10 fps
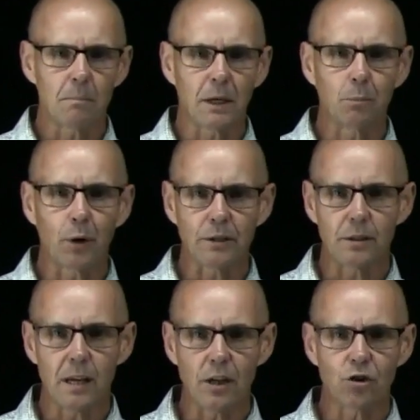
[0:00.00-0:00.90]
big
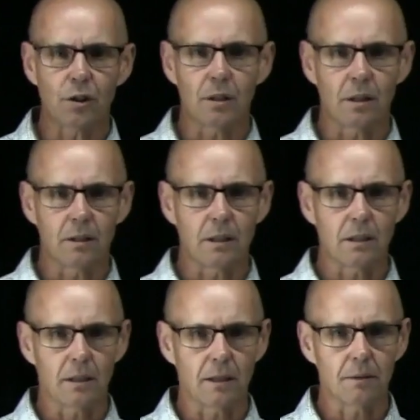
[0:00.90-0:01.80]
presentation in
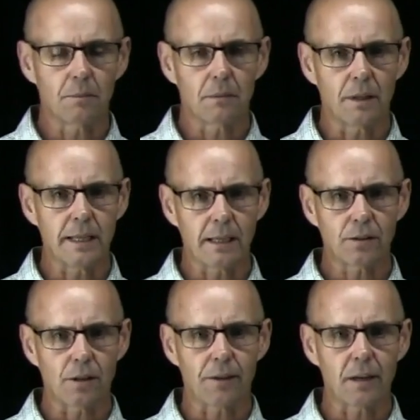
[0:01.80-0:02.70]
the
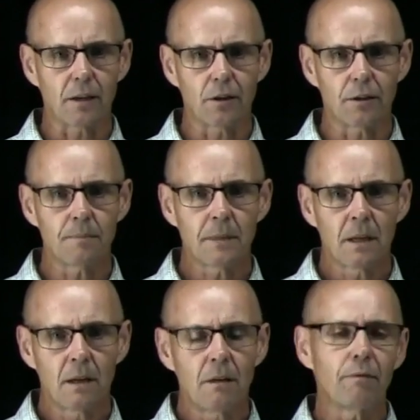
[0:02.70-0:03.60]
Denison Theater,
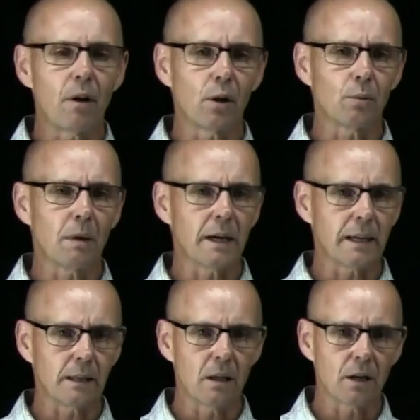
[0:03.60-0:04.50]
followed by
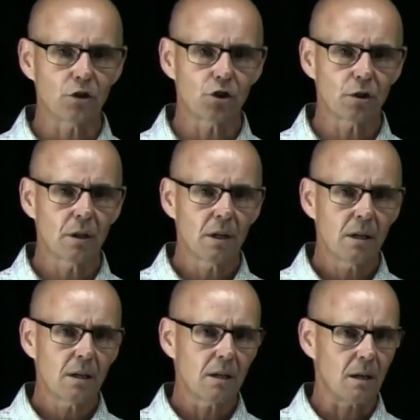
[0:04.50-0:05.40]
a lunch
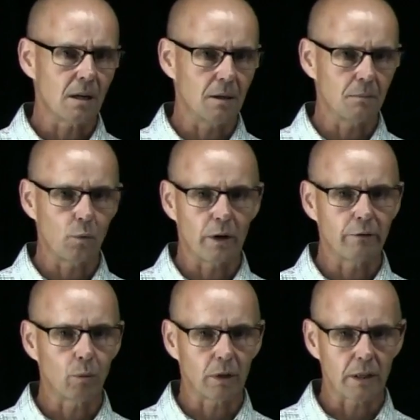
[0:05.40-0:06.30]
where
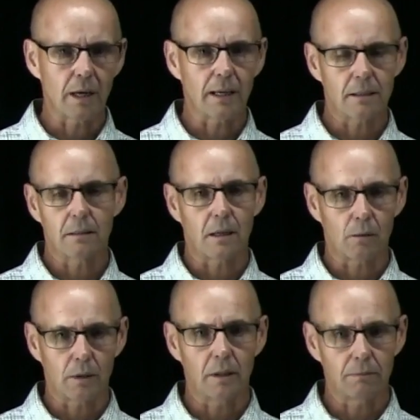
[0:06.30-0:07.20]
everyone got not
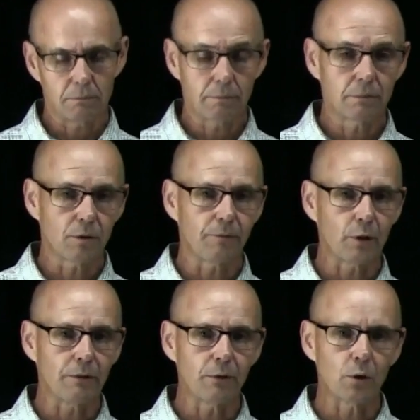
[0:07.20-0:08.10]
only some
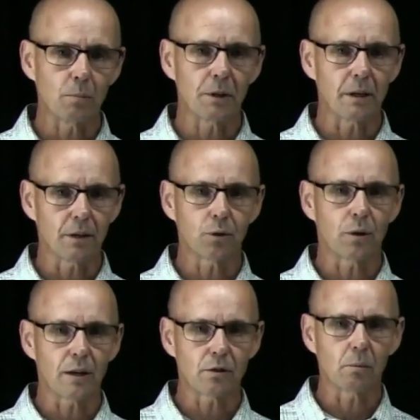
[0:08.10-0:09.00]
free food, but they also got